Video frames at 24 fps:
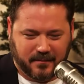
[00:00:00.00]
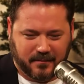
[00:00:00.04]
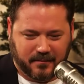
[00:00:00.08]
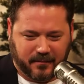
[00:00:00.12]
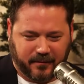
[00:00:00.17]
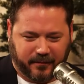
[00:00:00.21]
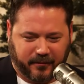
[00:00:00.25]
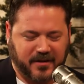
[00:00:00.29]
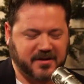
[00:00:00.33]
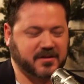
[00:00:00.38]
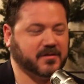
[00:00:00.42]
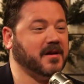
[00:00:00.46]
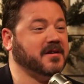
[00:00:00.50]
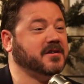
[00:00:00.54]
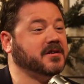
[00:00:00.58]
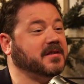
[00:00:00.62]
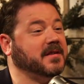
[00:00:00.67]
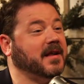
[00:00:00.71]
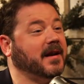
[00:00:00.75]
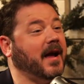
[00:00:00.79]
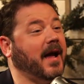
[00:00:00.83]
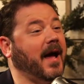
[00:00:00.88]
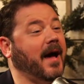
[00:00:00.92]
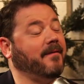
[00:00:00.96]
frustration
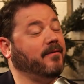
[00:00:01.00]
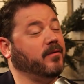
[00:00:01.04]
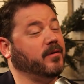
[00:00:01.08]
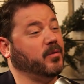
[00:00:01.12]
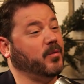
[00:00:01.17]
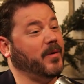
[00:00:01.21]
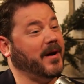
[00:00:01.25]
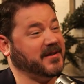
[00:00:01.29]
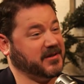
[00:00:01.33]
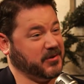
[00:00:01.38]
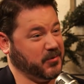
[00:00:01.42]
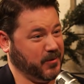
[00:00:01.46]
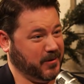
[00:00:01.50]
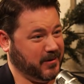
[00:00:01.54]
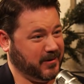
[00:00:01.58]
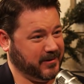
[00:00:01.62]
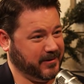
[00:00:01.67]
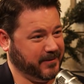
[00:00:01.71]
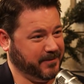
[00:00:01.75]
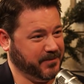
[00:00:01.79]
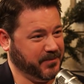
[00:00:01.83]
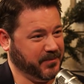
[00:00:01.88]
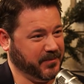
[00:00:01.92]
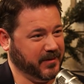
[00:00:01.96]
that I have with Westworld.
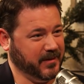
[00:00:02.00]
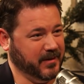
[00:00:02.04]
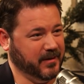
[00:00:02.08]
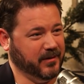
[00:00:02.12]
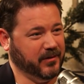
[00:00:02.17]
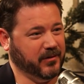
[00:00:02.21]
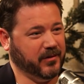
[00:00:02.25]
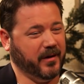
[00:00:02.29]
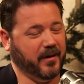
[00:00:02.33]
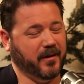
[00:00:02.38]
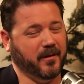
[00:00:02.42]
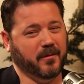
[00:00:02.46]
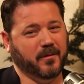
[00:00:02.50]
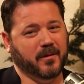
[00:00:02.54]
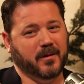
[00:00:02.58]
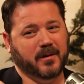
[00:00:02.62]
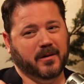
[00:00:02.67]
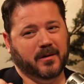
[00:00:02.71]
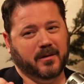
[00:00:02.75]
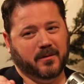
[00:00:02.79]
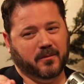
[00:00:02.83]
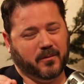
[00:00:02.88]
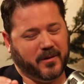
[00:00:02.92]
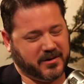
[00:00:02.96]
So
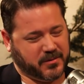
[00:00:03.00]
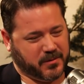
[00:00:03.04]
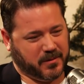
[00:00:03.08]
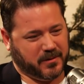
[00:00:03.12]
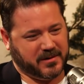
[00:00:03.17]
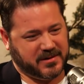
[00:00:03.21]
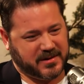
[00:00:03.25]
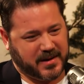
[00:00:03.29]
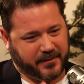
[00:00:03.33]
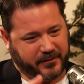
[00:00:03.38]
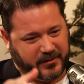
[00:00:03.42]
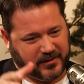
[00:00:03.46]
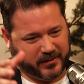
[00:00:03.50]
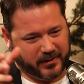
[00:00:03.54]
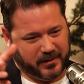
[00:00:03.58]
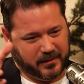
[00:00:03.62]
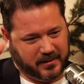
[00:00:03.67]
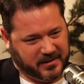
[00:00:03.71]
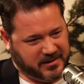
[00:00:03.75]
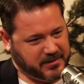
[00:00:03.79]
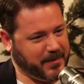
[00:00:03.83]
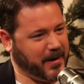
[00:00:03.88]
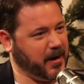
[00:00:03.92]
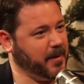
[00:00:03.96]
Westworld is obviously
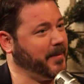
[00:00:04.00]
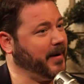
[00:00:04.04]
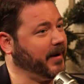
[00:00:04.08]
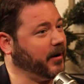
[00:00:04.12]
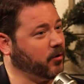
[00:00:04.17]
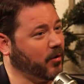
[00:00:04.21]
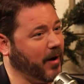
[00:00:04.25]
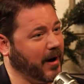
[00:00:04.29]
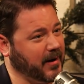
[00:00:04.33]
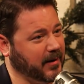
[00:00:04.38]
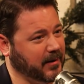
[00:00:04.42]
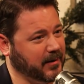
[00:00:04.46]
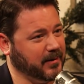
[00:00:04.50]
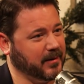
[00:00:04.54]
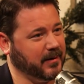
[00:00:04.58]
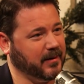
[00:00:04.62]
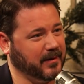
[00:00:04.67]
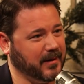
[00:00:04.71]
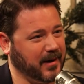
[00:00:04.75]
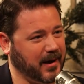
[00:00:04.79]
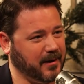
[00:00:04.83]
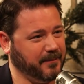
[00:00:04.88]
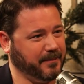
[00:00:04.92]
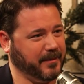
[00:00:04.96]
inspired by Crichton,
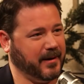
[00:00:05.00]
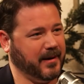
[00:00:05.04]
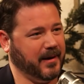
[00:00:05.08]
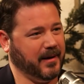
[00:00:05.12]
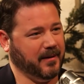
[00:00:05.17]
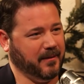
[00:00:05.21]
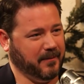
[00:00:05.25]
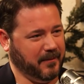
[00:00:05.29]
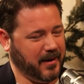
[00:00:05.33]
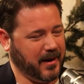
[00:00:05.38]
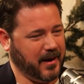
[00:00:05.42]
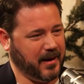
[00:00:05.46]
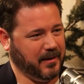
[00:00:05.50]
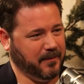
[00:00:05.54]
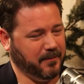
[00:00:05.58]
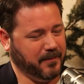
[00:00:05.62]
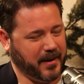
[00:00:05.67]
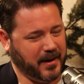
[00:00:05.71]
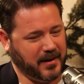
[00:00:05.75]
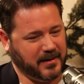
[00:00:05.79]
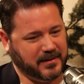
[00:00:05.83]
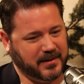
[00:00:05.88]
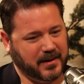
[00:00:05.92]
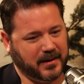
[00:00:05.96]
not by
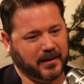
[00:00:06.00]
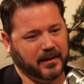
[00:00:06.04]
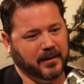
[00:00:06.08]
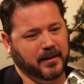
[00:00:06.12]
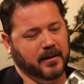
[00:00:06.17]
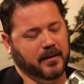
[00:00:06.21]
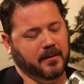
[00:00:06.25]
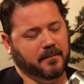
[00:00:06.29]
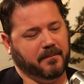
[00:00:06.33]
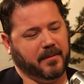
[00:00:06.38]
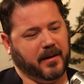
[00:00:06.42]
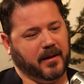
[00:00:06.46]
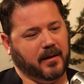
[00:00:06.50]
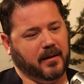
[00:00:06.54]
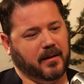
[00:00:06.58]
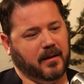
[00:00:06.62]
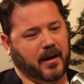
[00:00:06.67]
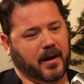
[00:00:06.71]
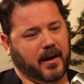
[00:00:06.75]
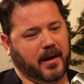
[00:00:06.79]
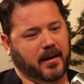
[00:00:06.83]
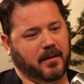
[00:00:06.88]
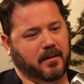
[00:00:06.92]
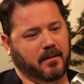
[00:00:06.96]
Dick, but
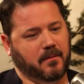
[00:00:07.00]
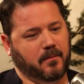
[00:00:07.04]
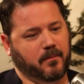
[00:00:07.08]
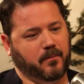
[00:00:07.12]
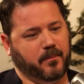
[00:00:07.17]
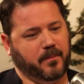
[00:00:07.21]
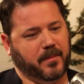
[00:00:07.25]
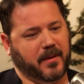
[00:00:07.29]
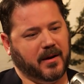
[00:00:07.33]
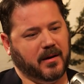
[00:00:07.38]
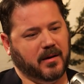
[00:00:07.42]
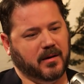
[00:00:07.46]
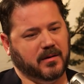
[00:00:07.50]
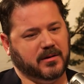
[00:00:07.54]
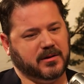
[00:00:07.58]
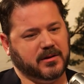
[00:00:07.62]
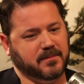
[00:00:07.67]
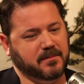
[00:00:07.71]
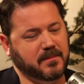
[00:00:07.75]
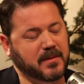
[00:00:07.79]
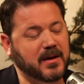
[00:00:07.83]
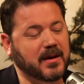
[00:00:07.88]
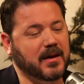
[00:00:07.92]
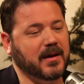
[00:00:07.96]
to
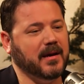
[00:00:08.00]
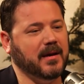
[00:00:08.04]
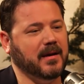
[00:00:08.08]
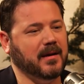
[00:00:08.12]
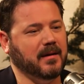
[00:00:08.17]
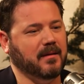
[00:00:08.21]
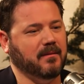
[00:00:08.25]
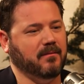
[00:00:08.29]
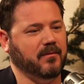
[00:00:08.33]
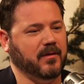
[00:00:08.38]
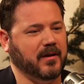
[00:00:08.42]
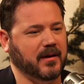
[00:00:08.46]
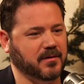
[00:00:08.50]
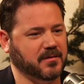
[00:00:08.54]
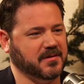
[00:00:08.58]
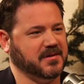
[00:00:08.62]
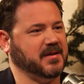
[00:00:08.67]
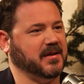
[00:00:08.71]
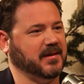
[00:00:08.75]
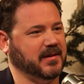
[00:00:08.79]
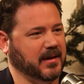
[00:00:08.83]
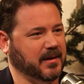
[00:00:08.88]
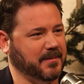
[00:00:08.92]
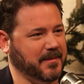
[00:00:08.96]
me, the
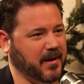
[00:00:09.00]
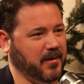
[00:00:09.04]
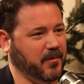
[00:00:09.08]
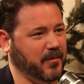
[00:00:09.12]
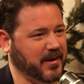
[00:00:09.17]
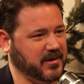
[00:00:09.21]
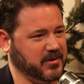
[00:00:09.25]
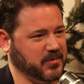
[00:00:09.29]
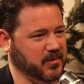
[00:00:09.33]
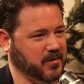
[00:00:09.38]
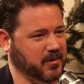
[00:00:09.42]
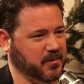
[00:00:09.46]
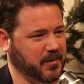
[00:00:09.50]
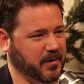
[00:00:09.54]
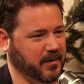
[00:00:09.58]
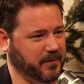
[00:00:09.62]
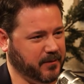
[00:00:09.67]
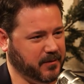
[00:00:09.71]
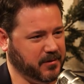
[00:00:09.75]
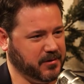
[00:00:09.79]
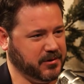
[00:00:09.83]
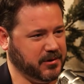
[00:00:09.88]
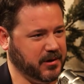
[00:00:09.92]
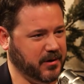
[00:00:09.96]
interesting thing about Westworld when it
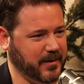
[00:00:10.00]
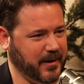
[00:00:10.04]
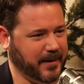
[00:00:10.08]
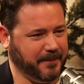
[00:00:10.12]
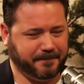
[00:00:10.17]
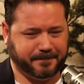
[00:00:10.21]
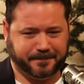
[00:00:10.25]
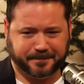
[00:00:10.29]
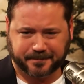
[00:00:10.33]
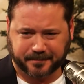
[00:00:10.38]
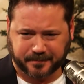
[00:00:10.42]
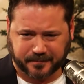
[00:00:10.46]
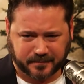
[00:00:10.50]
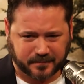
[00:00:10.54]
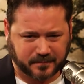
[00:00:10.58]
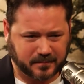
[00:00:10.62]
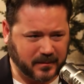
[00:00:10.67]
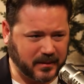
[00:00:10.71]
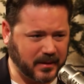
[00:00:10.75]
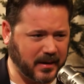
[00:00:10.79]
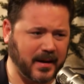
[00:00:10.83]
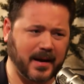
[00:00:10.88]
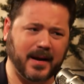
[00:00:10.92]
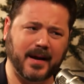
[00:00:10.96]
first showed up,
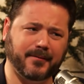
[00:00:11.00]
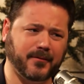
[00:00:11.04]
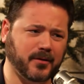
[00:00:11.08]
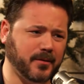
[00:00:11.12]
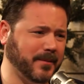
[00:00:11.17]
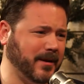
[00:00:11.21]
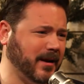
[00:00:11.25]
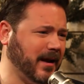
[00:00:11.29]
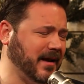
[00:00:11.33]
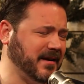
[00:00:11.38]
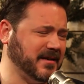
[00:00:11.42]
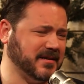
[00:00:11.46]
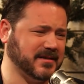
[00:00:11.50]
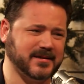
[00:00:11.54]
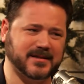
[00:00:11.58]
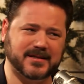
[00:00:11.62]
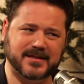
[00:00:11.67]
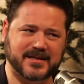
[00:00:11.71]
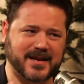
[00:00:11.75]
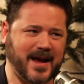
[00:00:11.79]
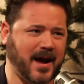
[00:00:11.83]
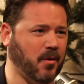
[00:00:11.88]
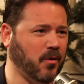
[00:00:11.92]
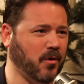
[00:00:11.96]
I have to admit I just
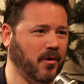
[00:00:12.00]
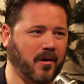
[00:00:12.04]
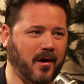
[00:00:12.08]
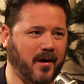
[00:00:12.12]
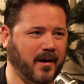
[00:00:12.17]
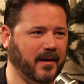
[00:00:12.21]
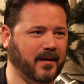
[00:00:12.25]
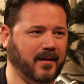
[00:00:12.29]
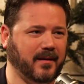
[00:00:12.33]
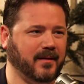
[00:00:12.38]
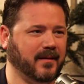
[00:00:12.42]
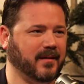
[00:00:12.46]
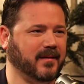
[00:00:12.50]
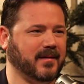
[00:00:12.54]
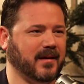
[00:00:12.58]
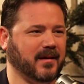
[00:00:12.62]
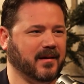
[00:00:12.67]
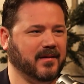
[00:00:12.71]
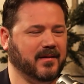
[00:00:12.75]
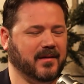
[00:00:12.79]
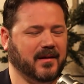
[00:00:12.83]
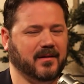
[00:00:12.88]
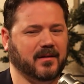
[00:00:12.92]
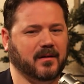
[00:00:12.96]
soured on it in the
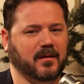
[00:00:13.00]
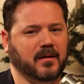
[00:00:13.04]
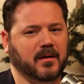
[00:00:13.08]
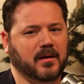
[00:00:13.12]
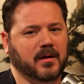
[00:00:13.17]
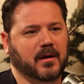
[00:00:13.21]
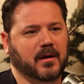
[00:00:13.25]
second season,